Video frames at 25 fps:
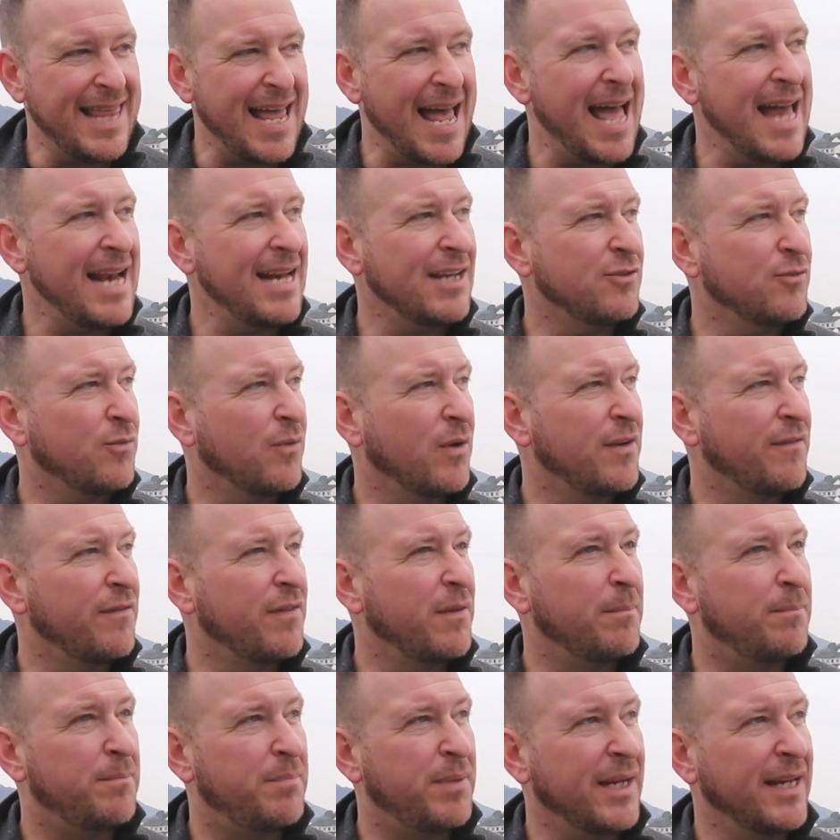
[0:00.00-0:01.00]
that is one of
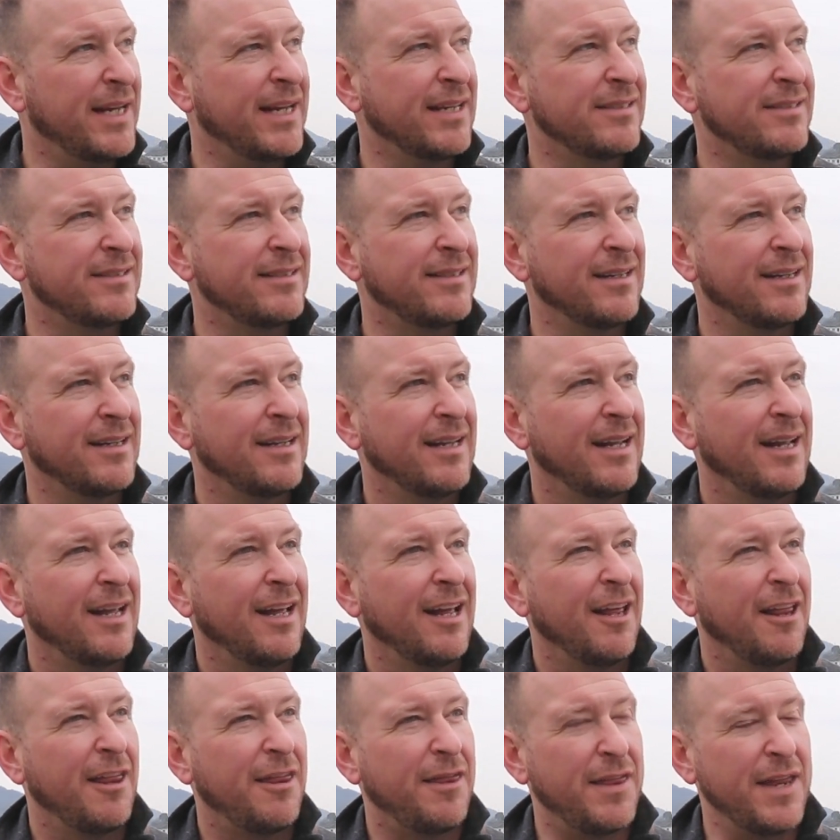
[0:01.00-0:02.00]
the biggest
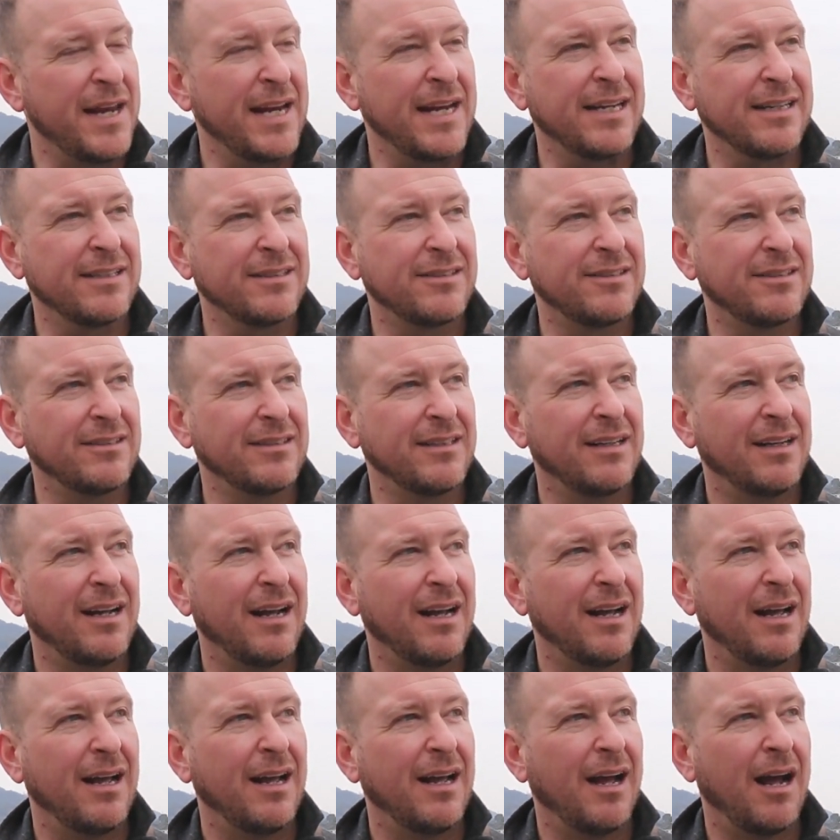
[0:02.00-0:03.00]
things
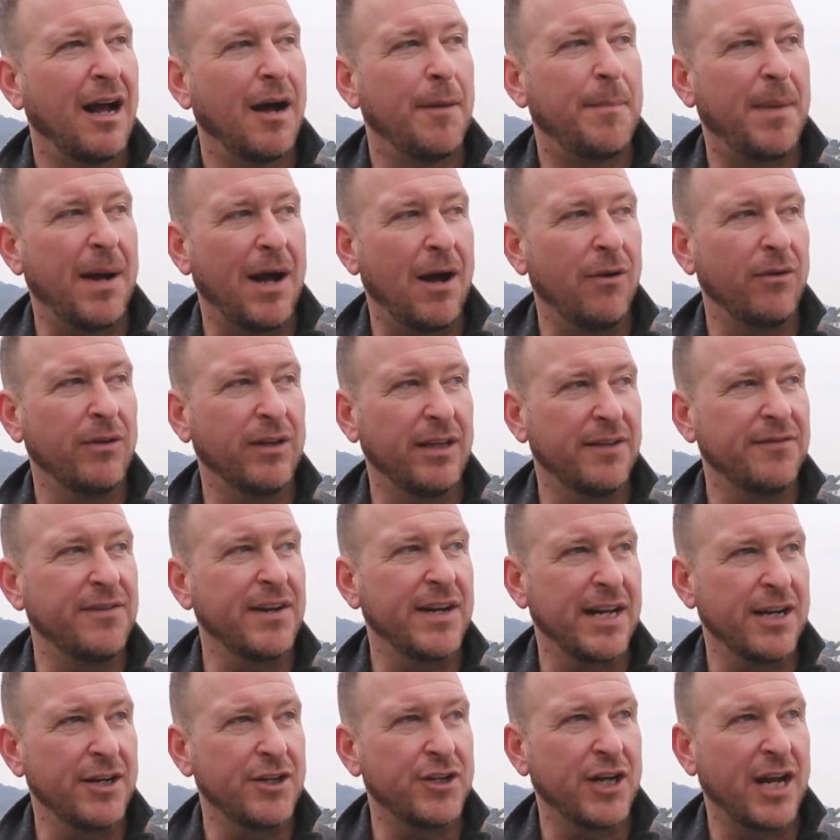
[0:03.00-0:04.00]
about
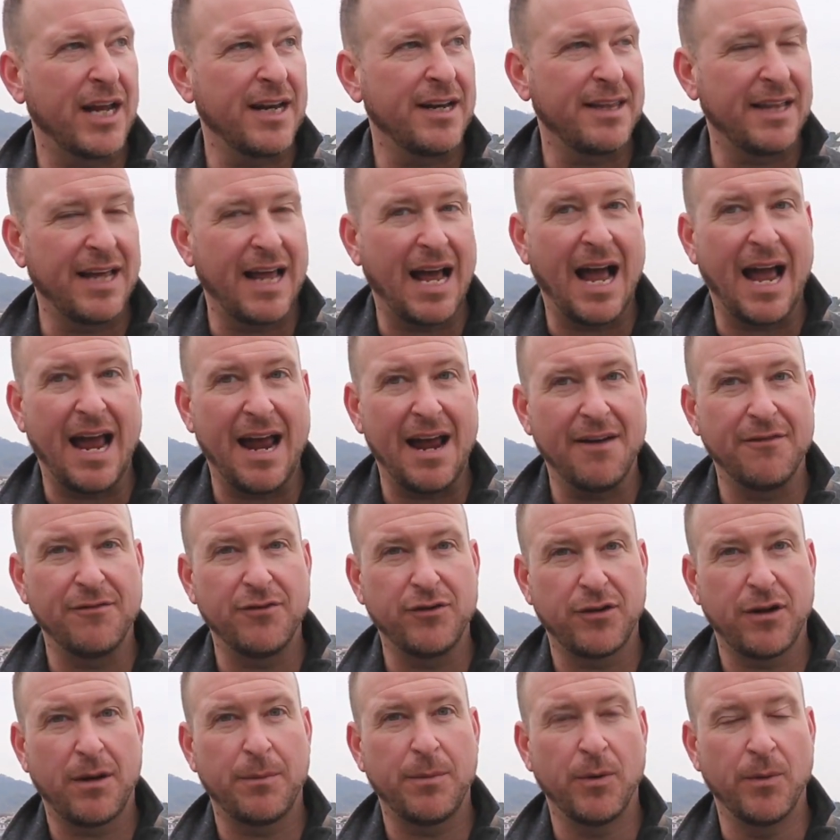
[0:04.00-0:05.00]
living in China that I have
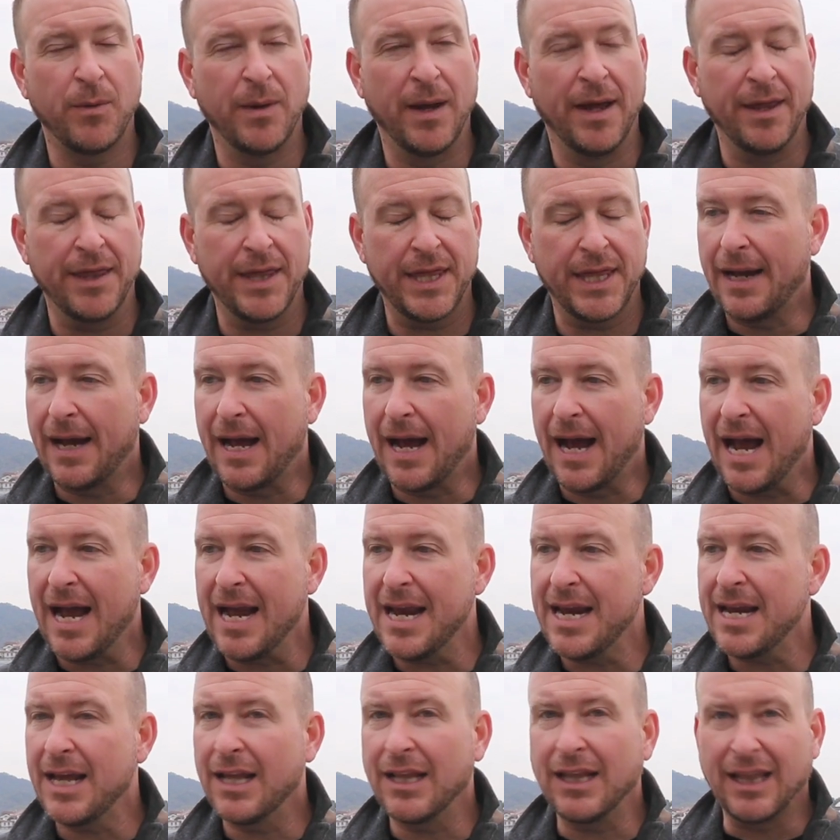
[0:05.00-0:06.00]
trouble with.
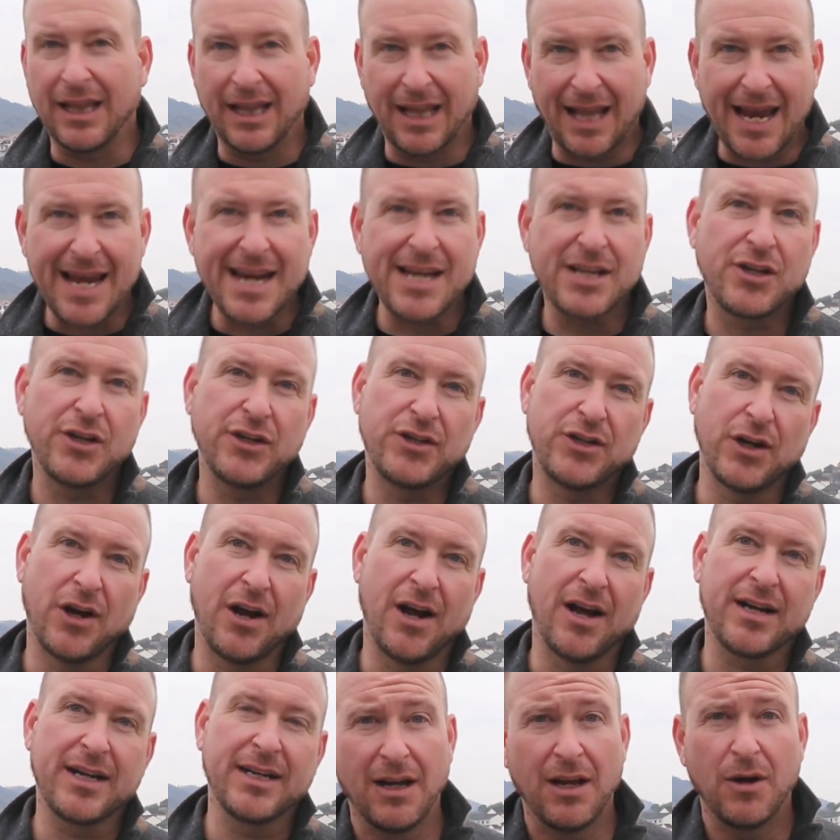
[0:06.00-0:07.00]
I like to
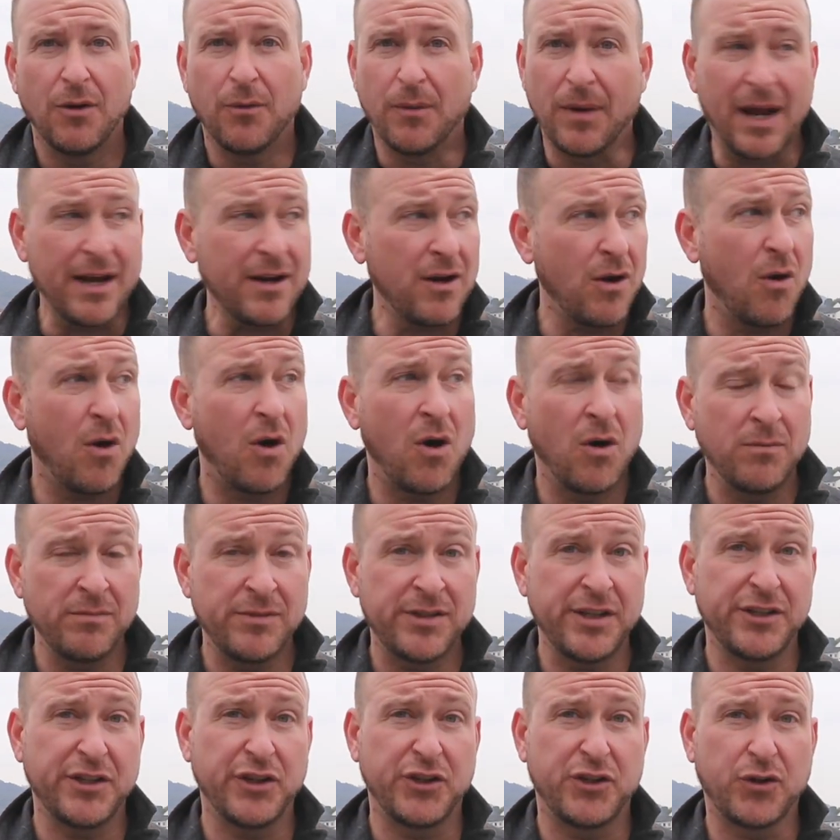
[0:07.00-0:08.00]
talk. When I go
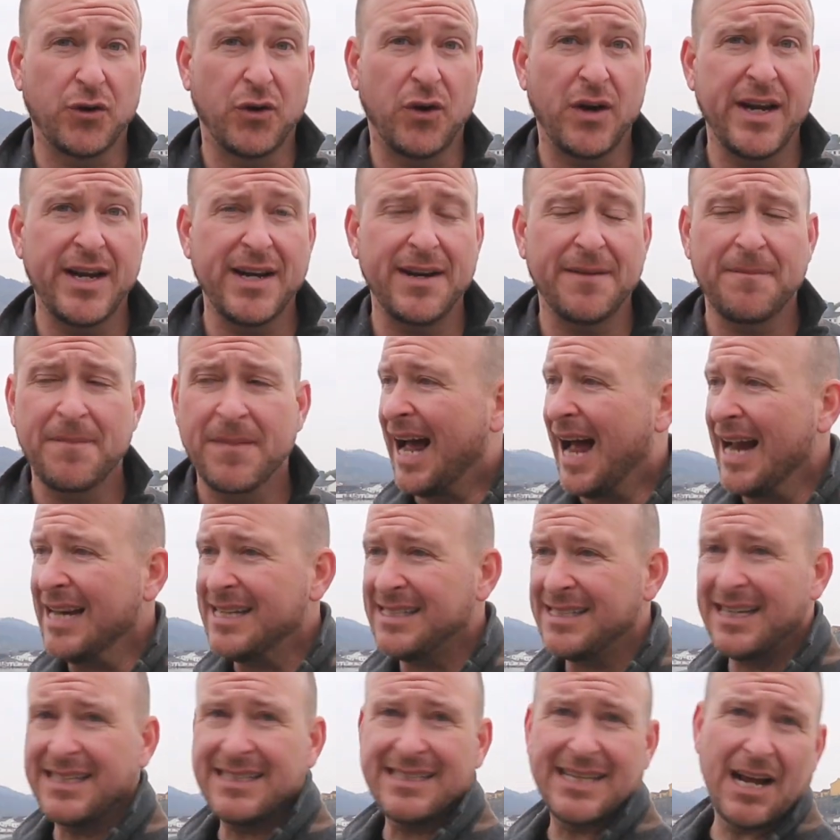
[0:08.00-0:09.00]
home to Detroit, I
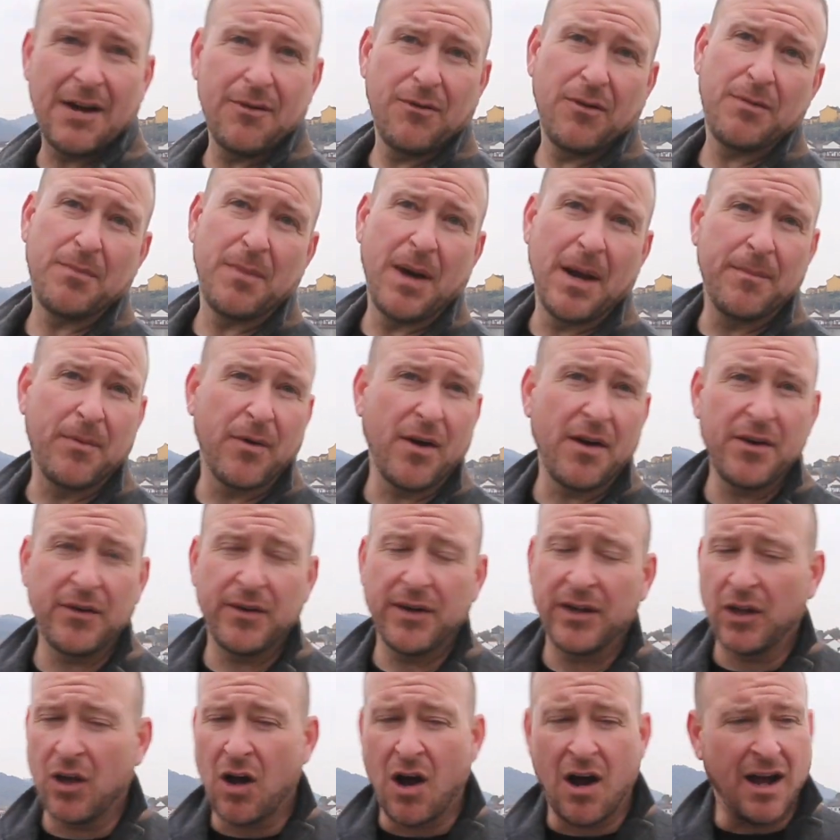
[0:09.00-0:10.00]
sit down with my
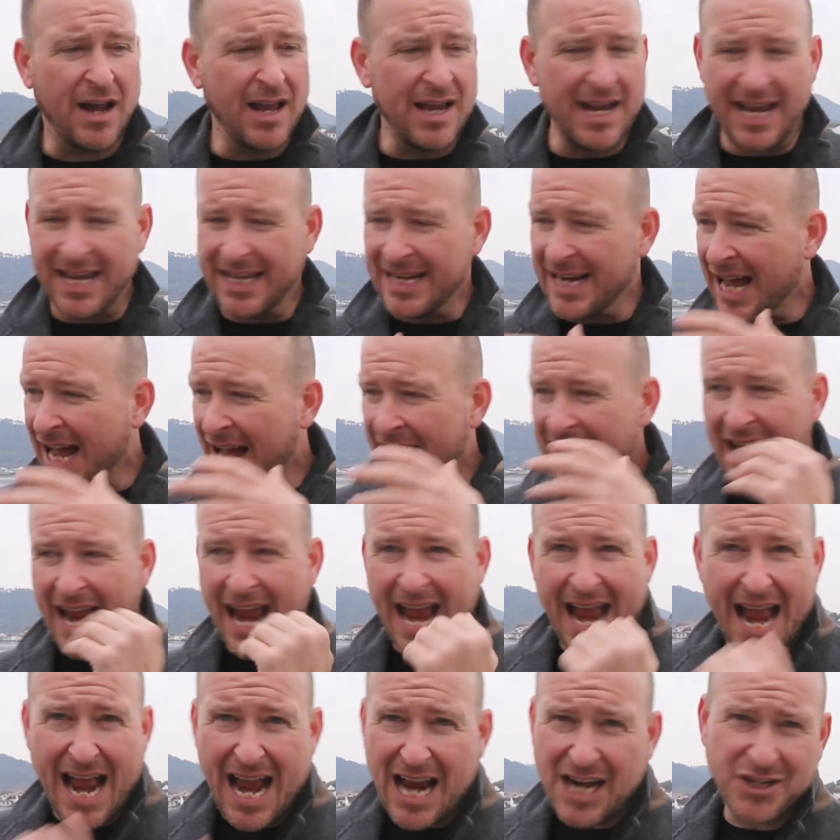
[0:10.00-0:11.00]
brother-in-law and I
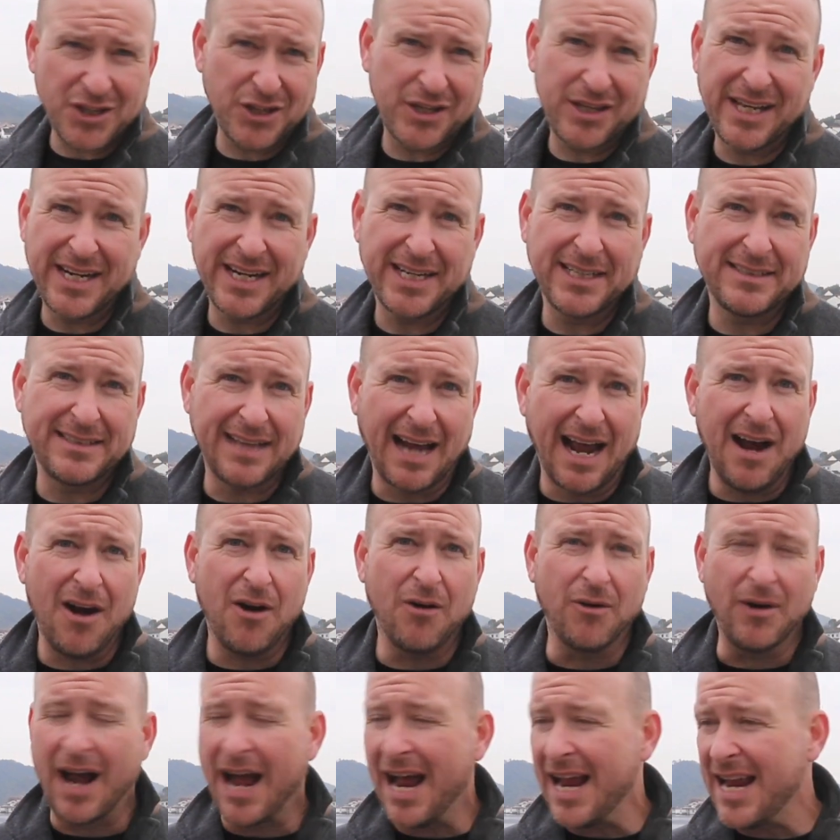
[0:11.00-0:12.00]
hash things
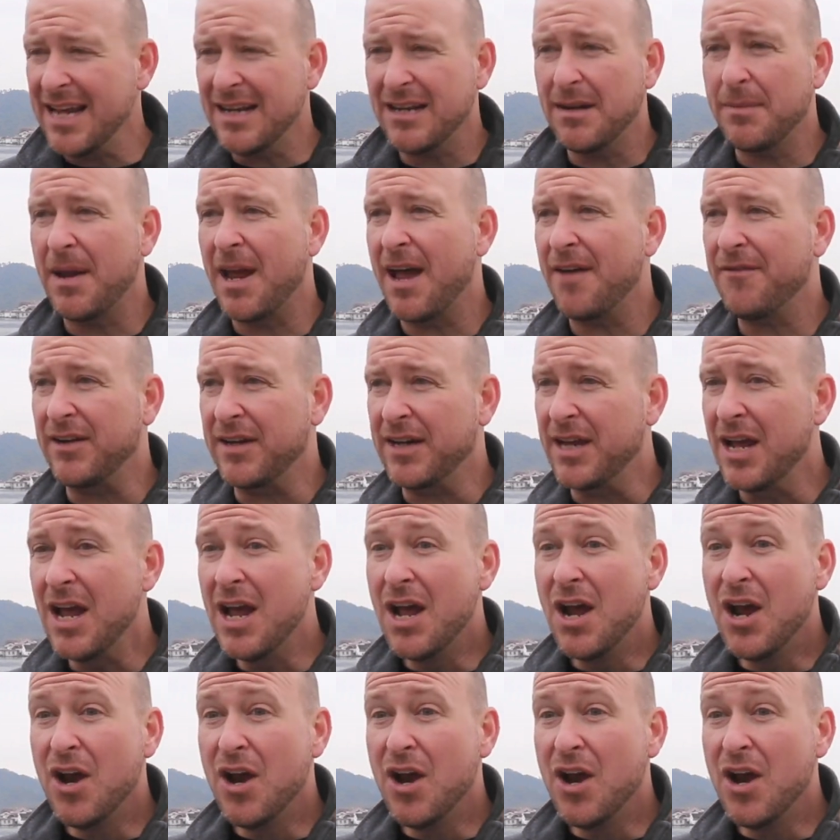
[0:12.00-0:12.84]
out. I end up having